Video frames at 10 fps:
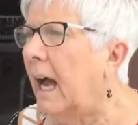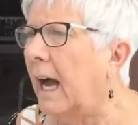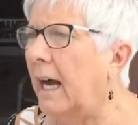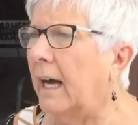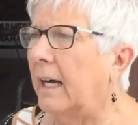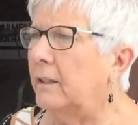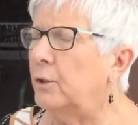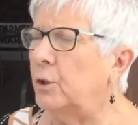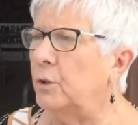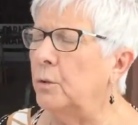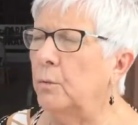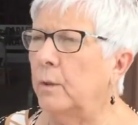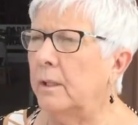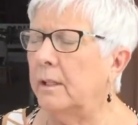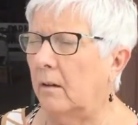uh, you
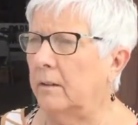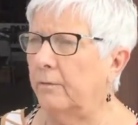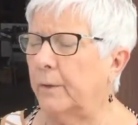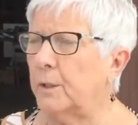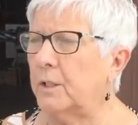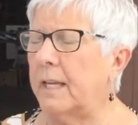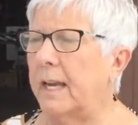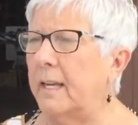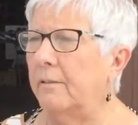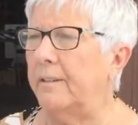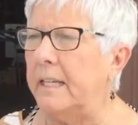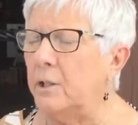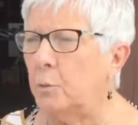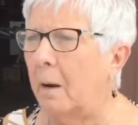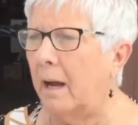would on the first day of
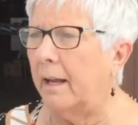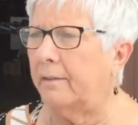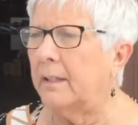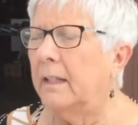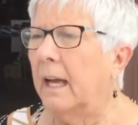each month